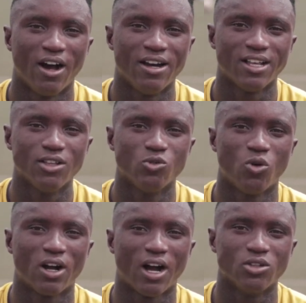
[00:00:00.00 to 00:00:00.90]
I decided to
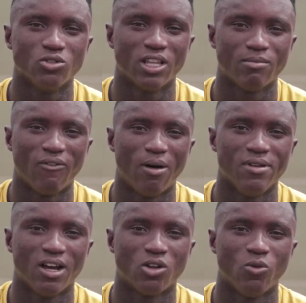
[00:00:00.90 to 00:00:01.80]
work out to take my
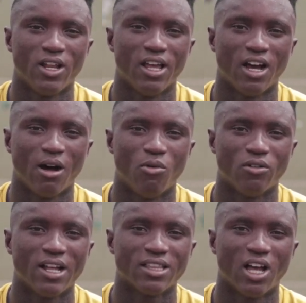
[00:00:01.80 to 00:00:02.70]
family out of where they are.
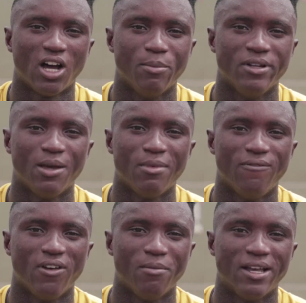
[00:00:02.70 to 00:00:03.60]
But right now I'm in
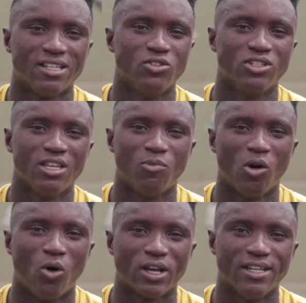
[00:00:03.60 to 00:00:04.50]
MFM, I say to keep
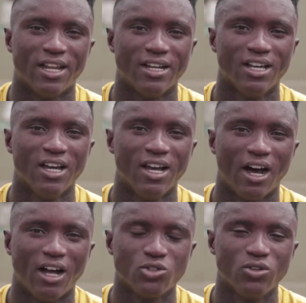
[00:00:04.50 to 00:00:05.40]
on working hard.
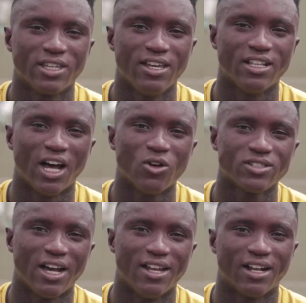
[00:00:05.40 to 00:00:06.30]
And to the kids
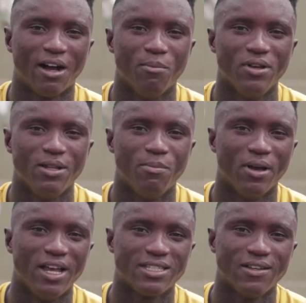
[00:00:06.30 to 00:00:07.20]
outside, they can be the
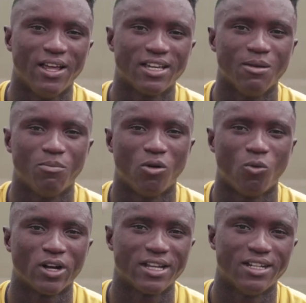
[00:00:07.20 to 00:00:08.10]
best if they keep
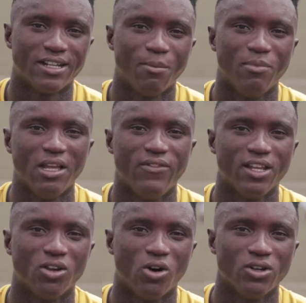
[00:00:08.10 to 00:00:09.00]
on working hard and
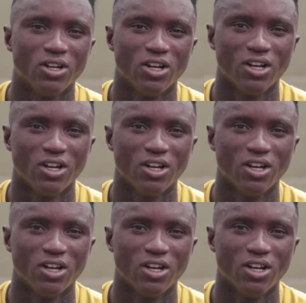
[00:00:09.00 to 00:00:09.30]
believing in God.